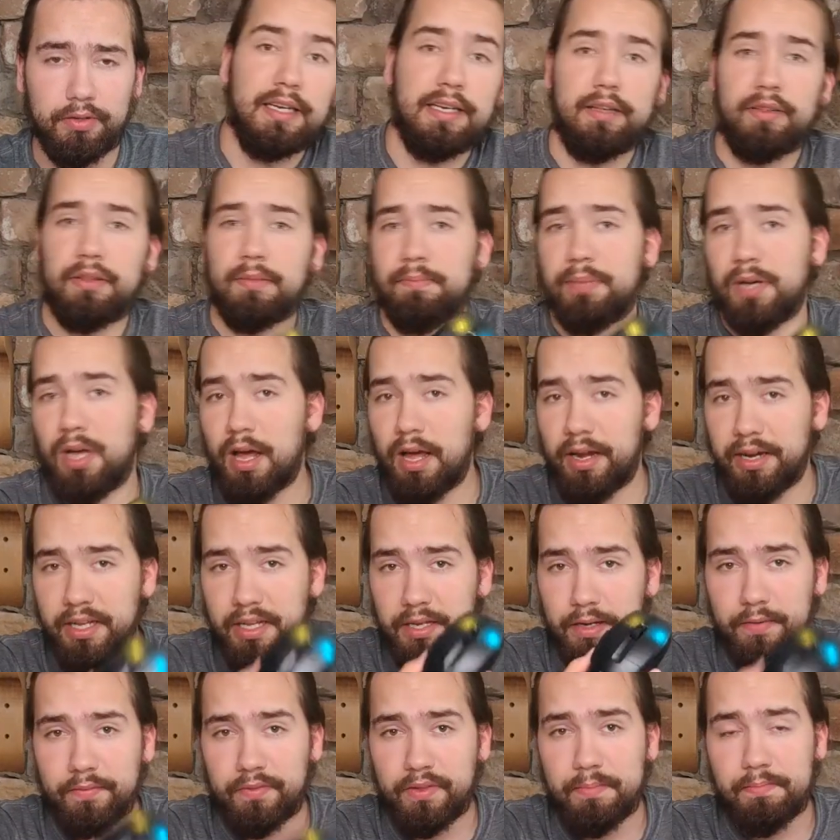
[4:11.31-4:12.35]
Now the body
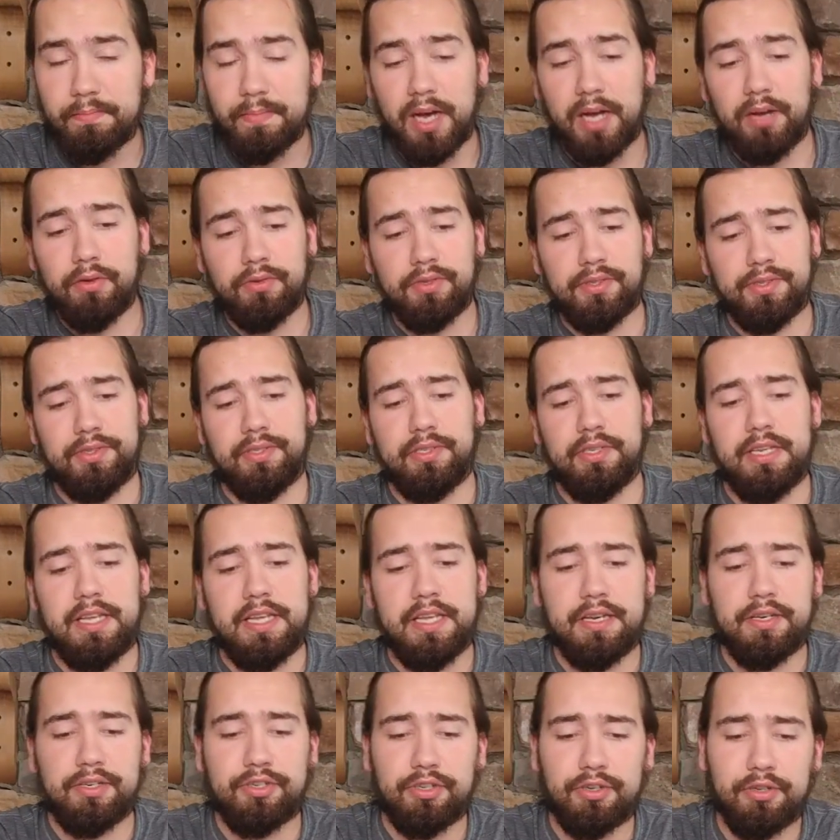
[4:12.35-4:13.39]
of the mouse,
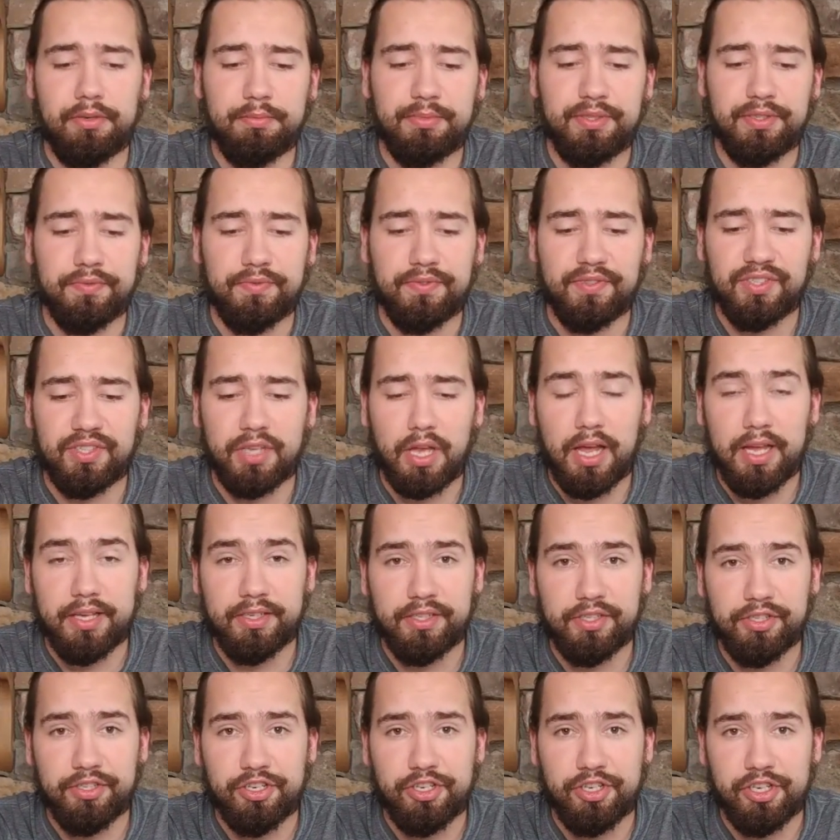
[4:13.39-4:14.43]
in terms of
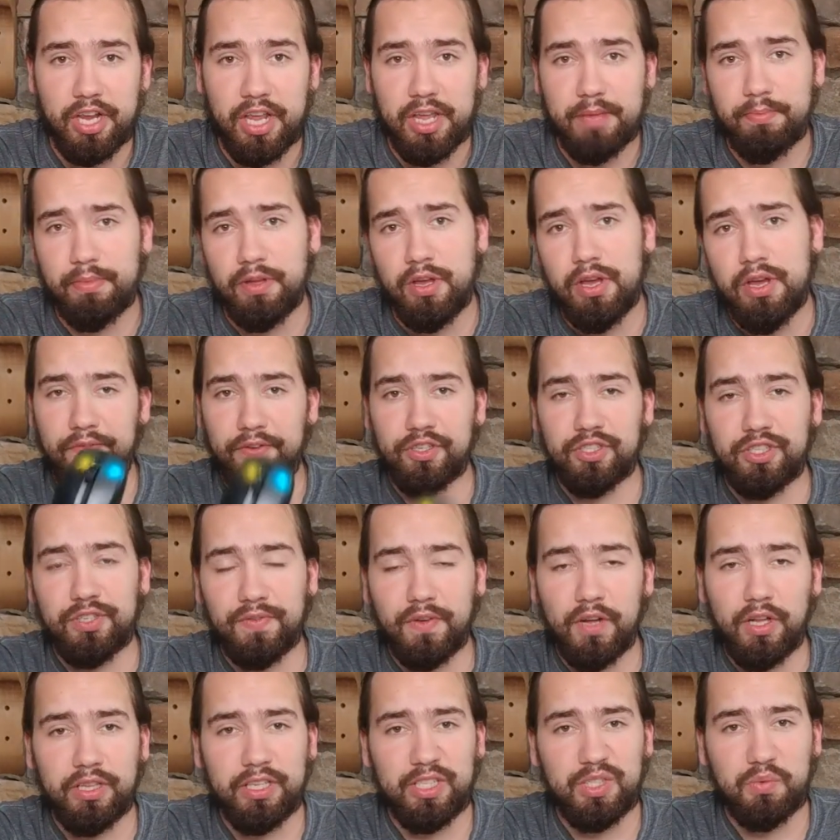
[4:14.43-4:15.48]
size and shape, first of
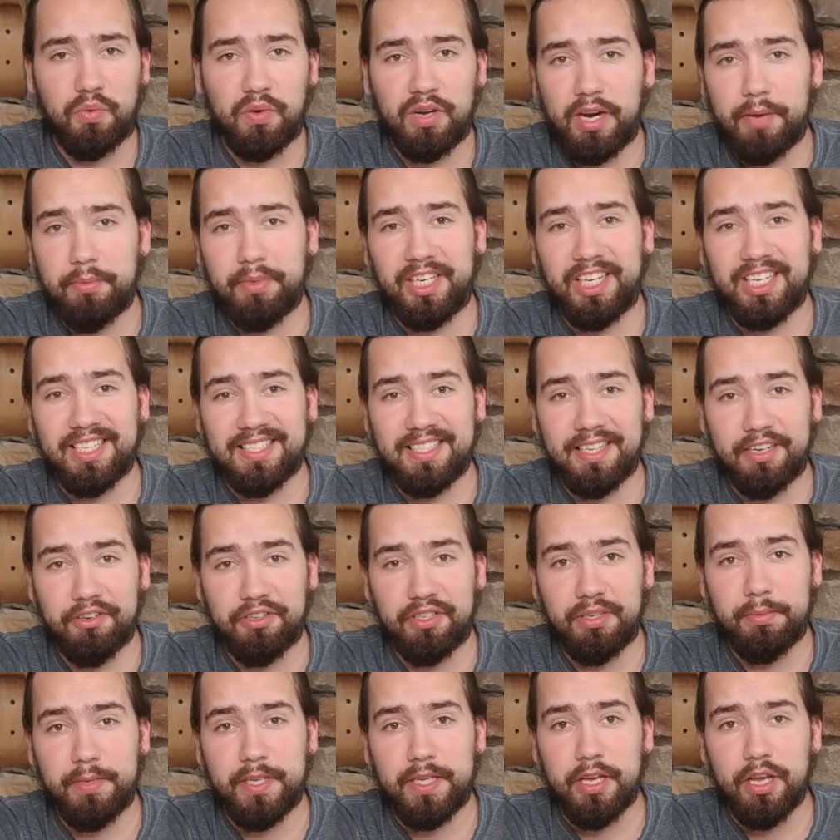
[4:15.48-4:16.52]
all, it's what I would consider
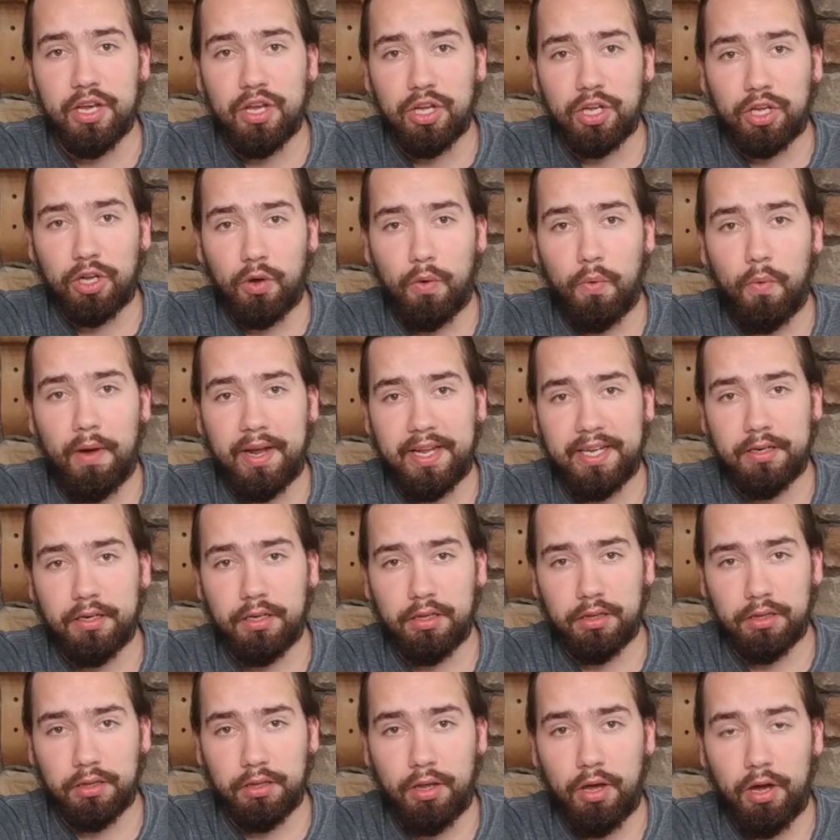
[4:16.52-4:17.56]
to be quite
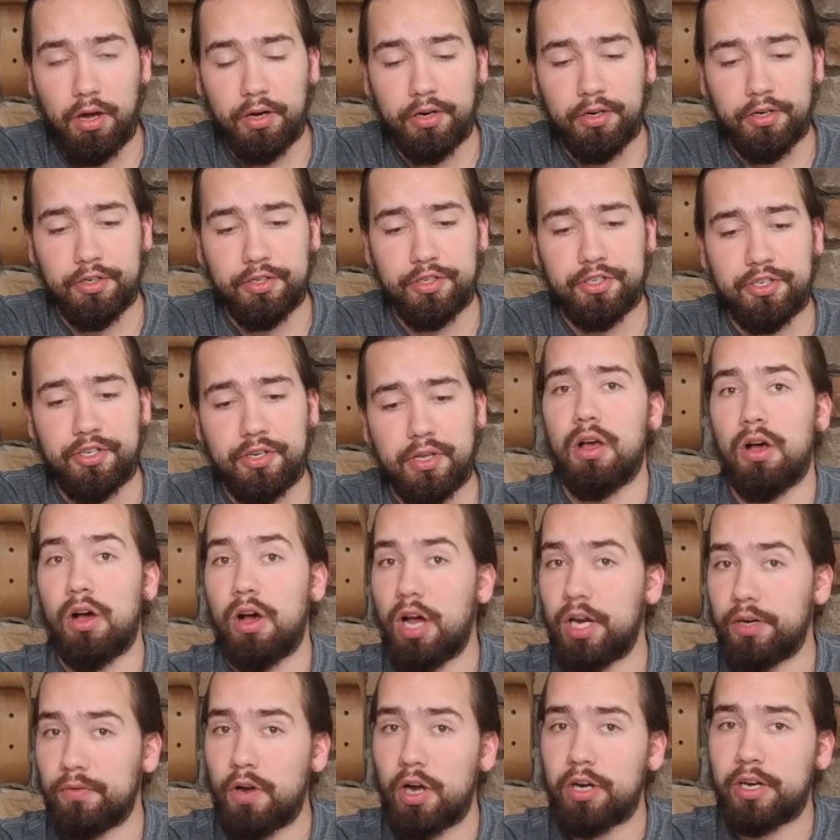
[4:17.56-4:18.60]
large.
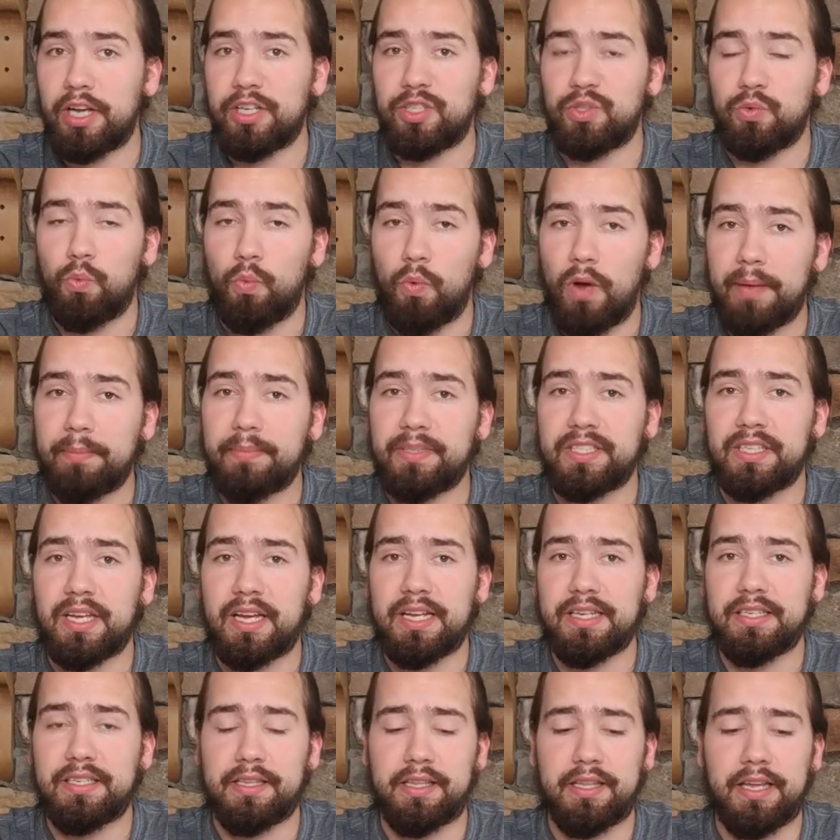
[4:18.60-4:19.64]
On Rocket's
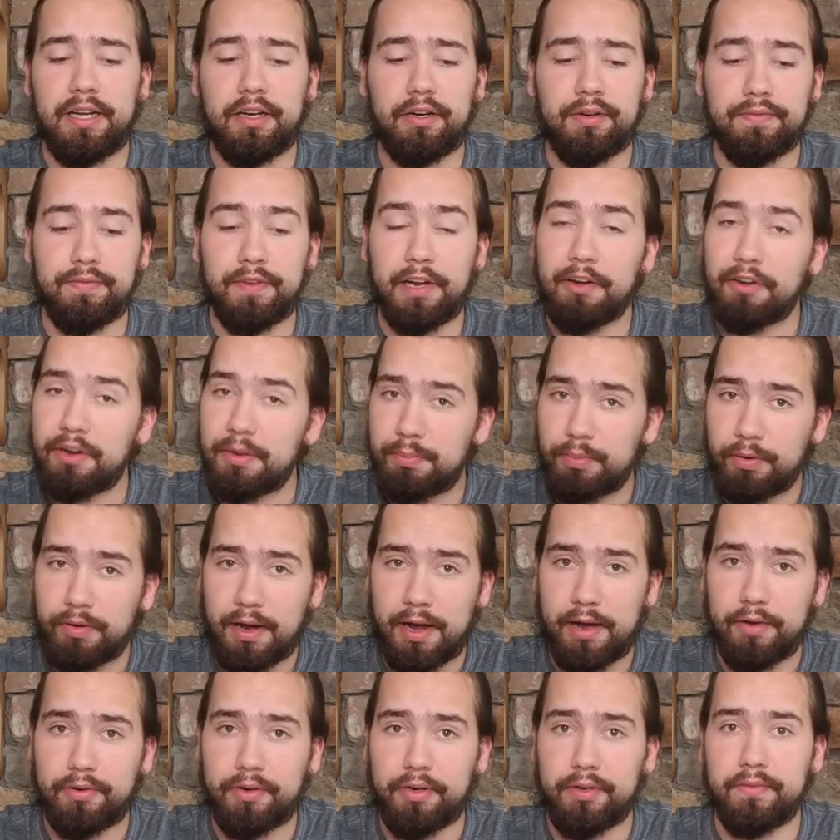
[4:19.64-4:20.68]
website, they are very
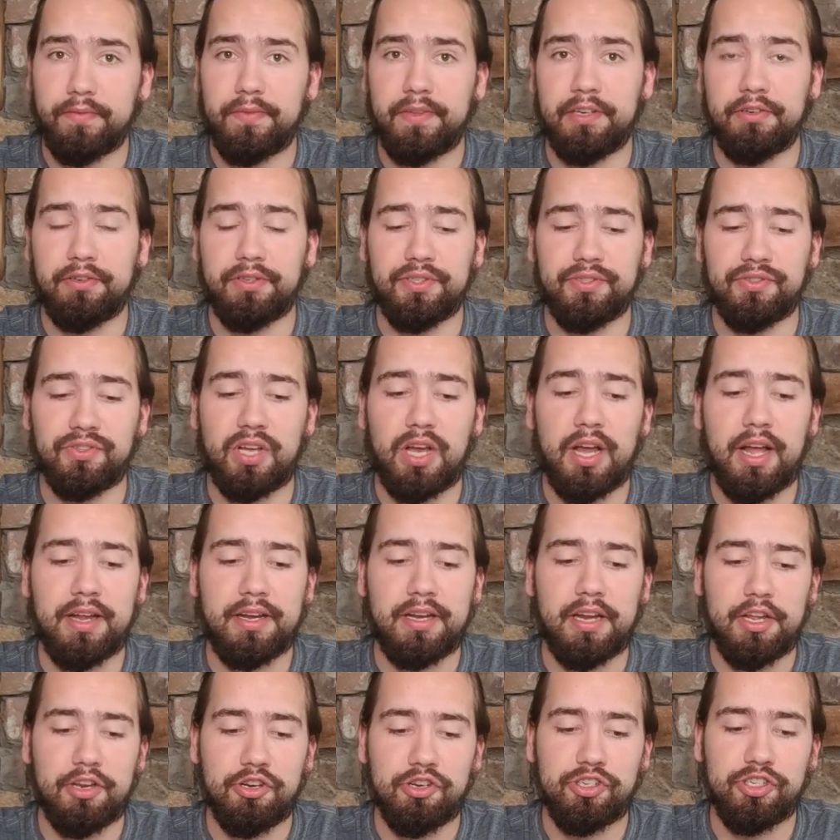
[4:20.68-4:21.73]
proud of their
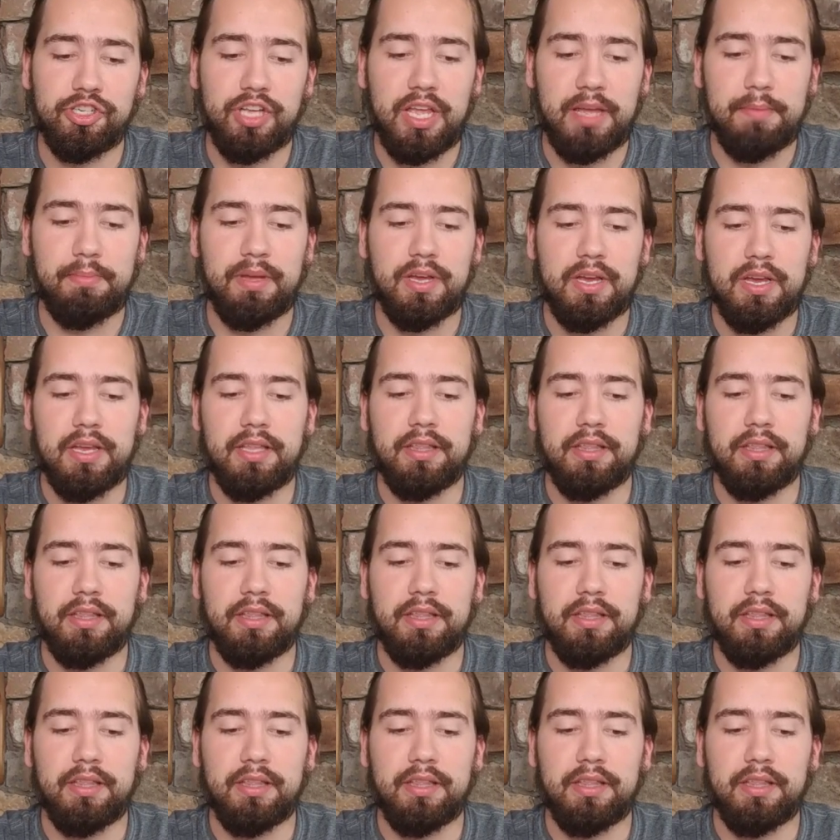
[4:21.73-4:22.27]
design and shape.